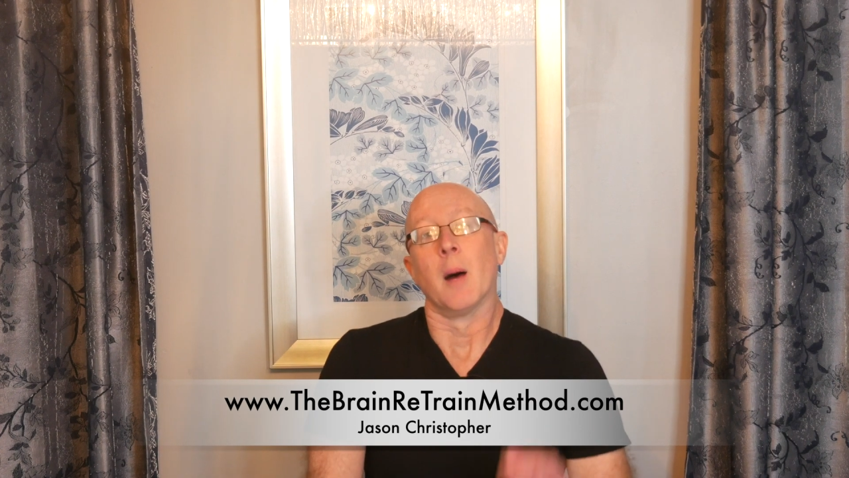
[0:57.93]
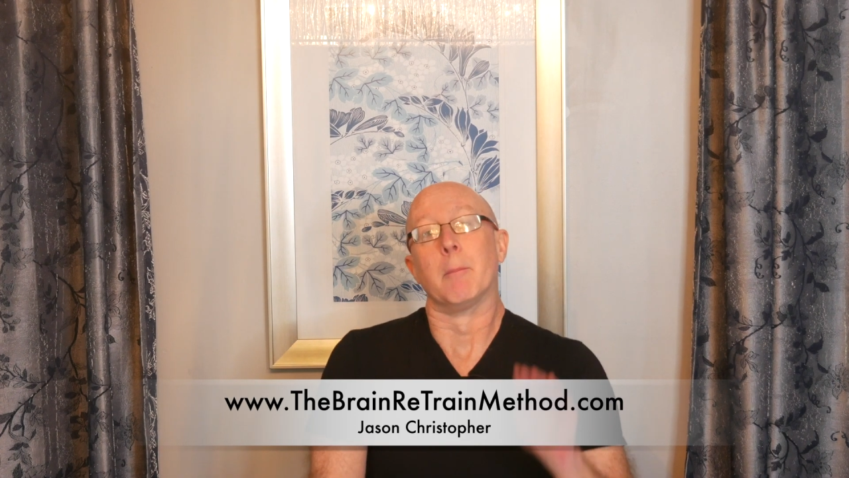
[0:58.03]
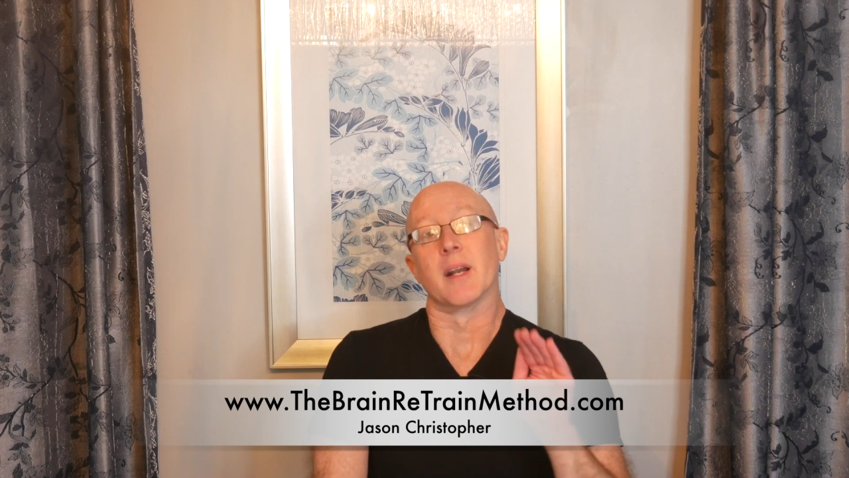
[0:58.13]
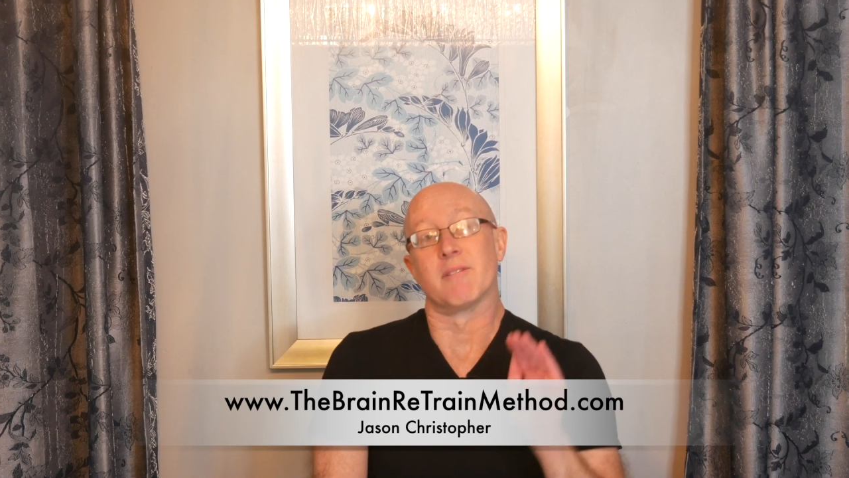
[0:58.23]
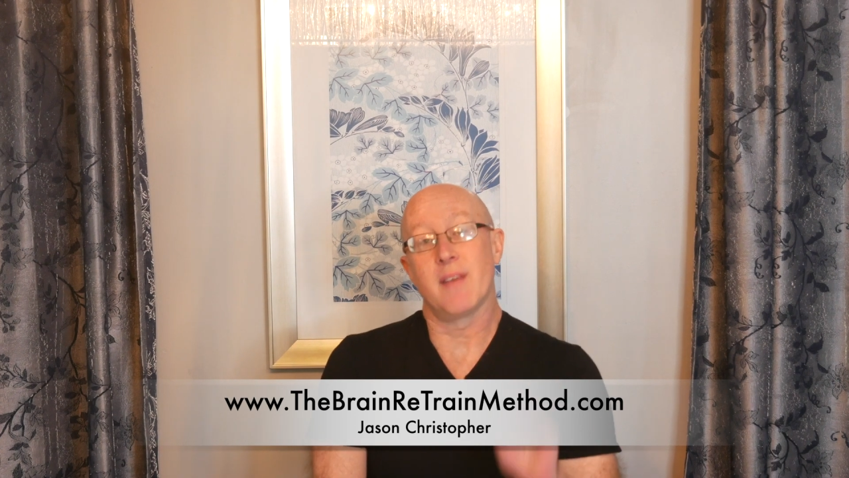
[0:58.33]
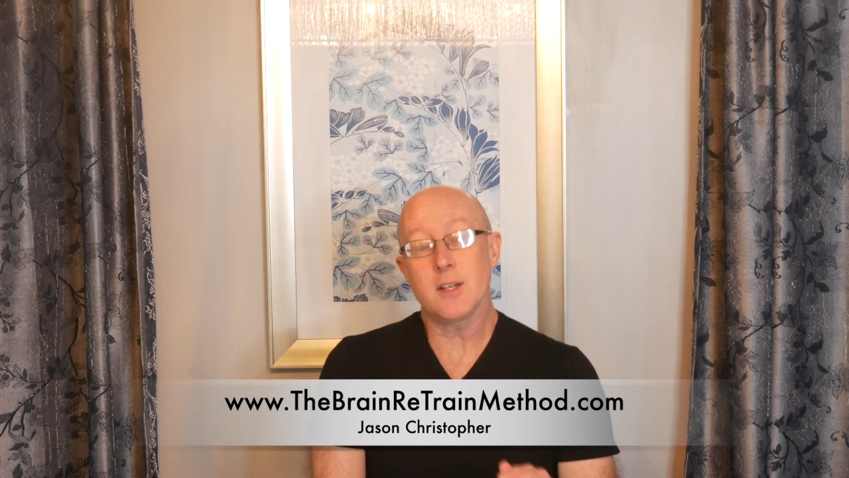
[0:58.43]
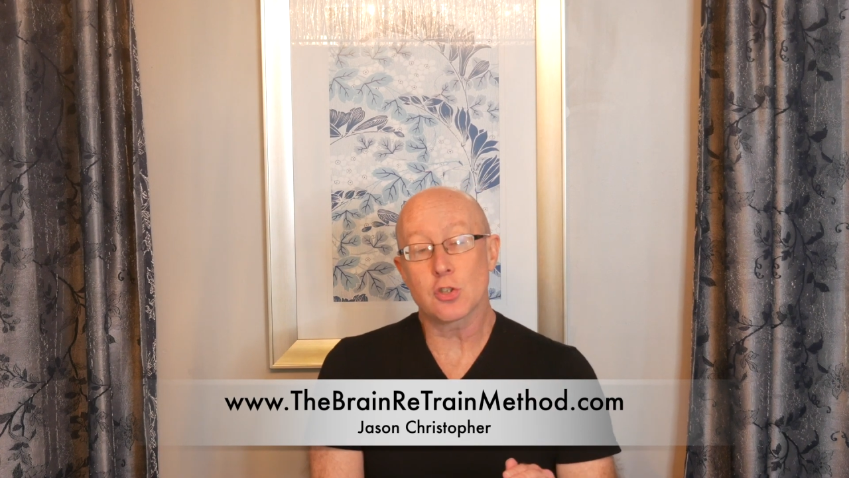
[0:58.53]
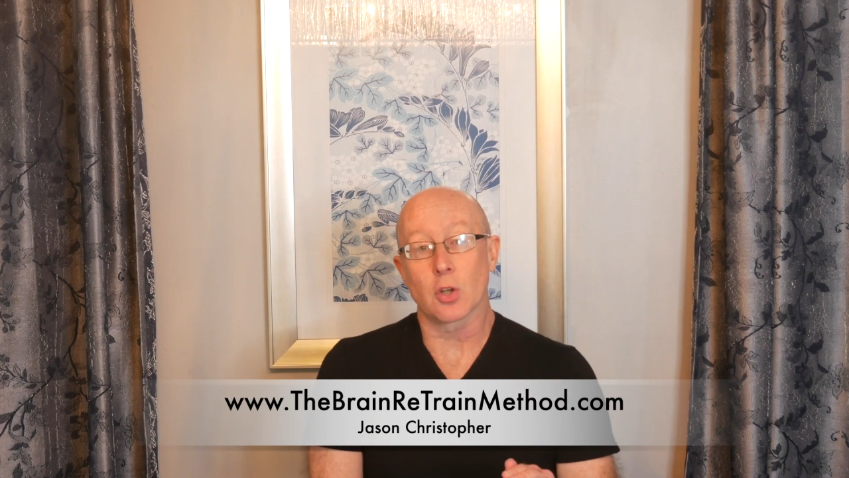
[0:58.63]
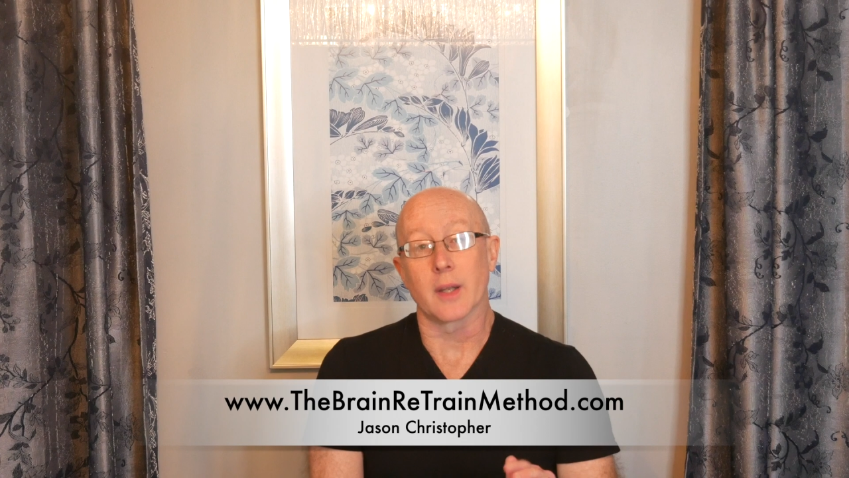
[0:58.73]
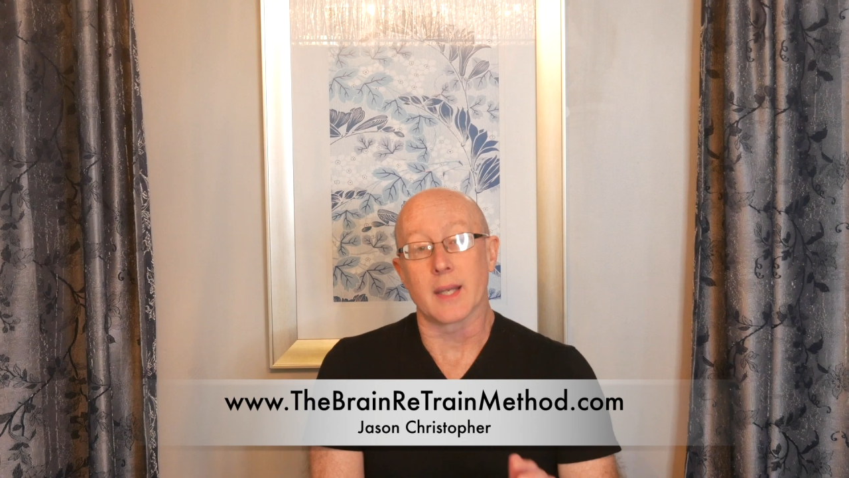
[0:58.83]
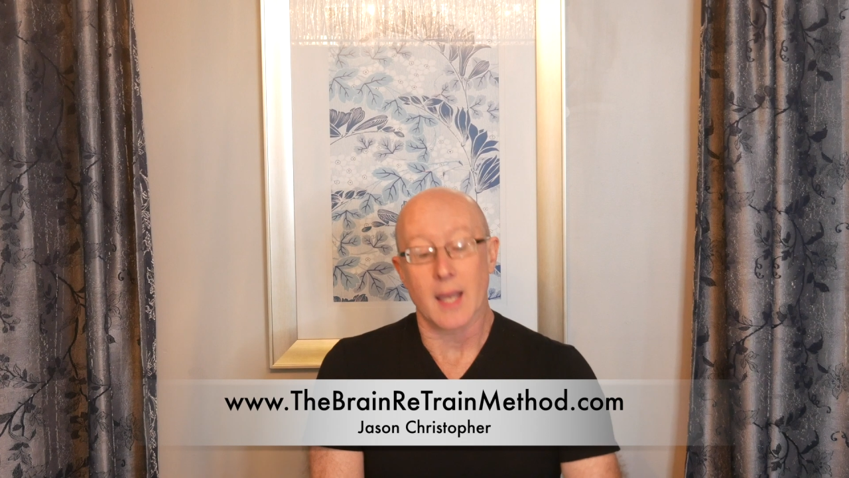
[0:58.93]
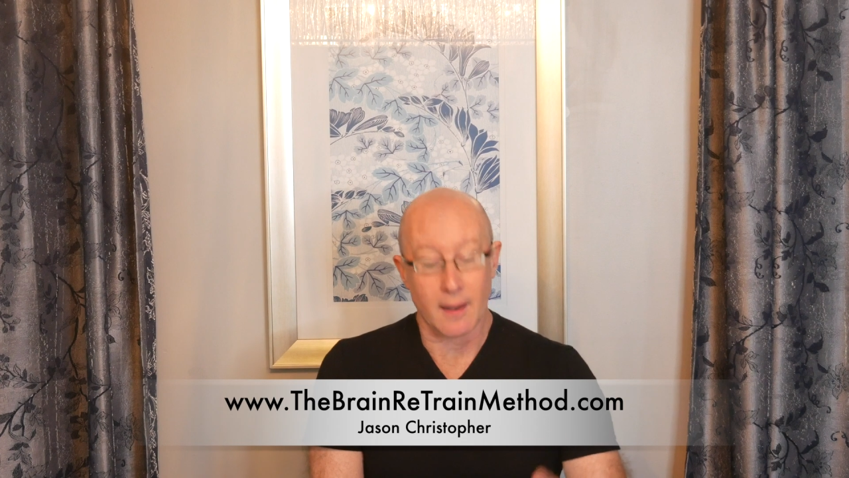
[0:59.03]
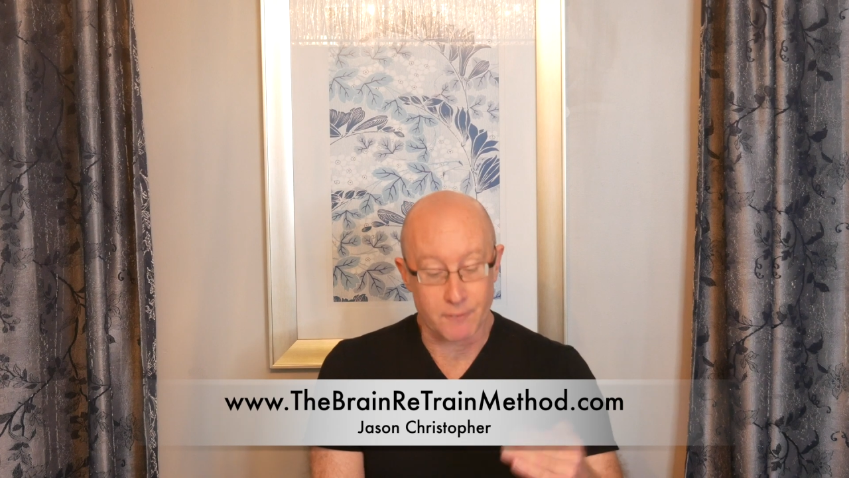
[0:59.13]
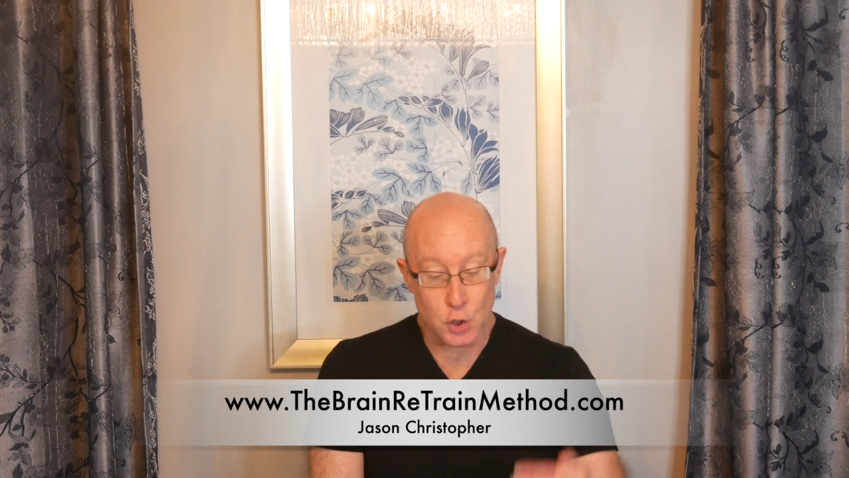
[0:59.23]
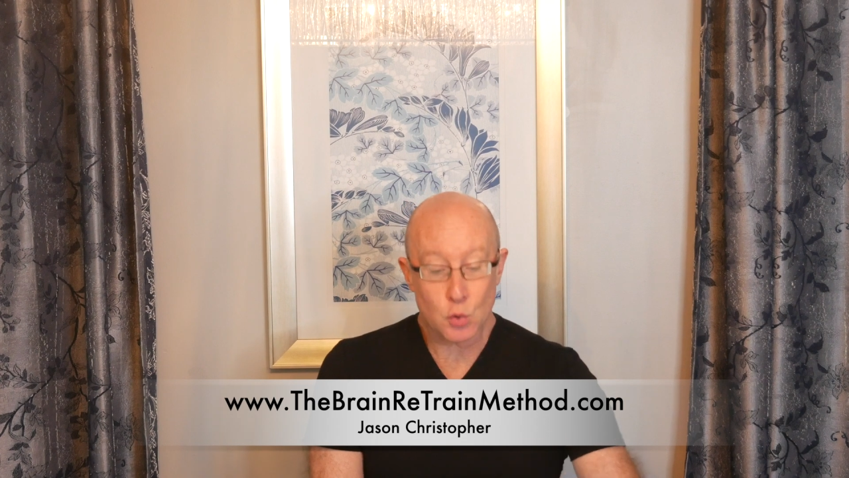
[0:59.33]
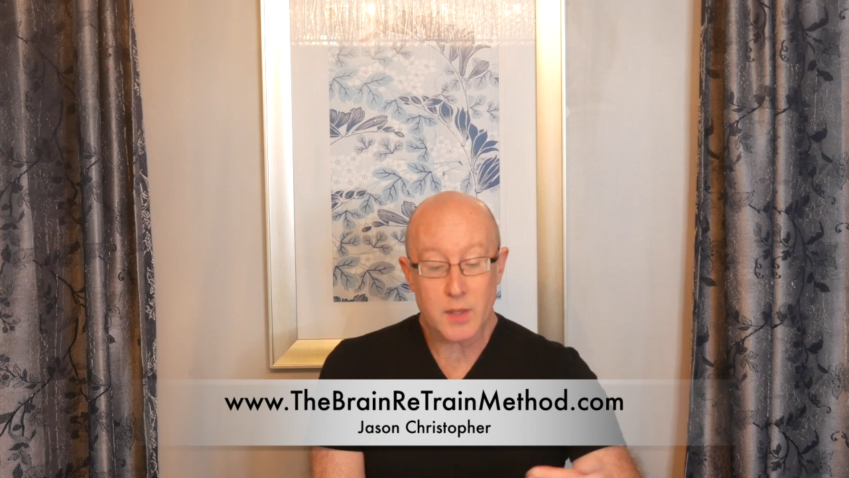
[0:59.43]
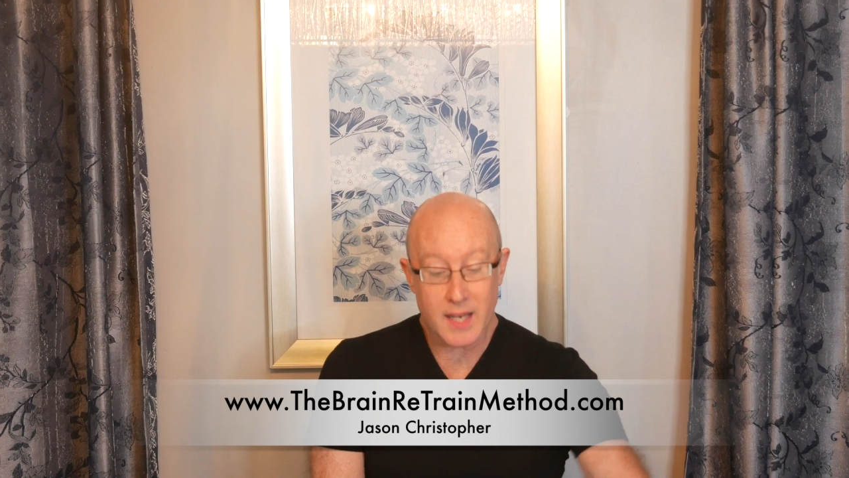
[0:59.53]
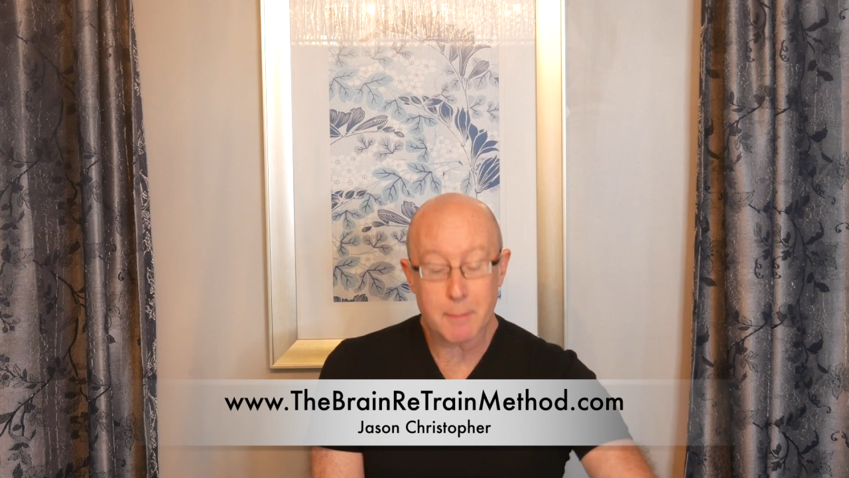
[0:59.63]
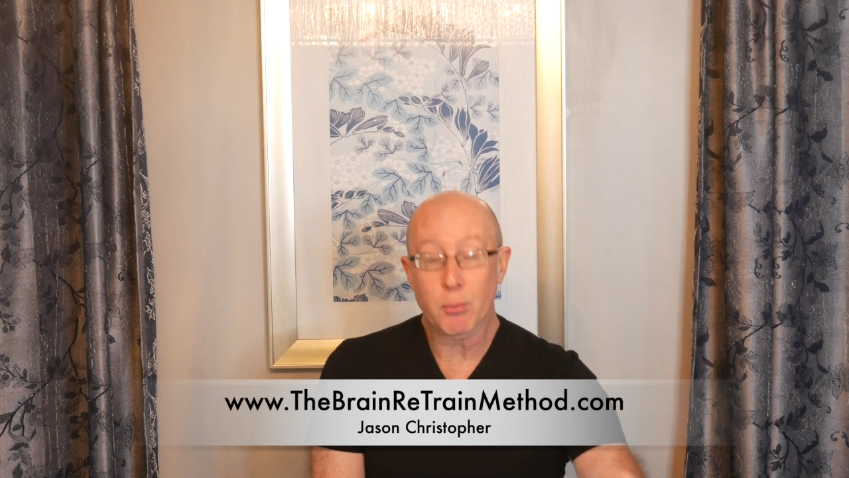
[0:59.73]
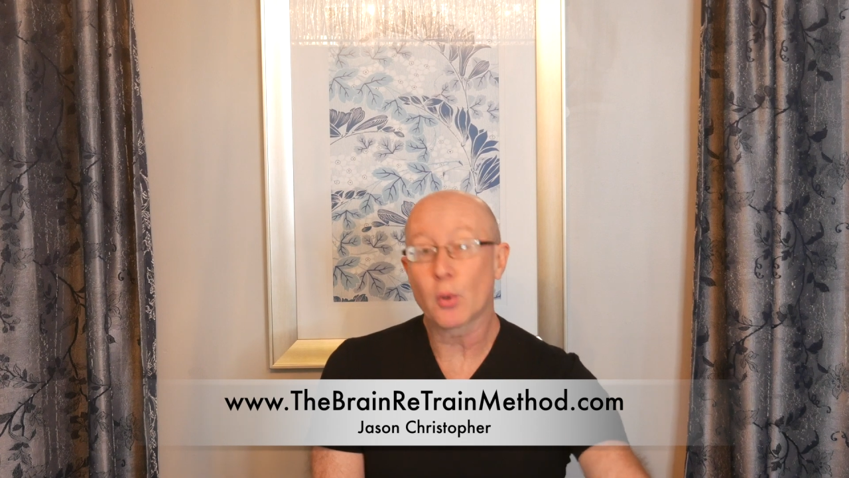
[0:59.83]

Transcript: But eventually, if you keep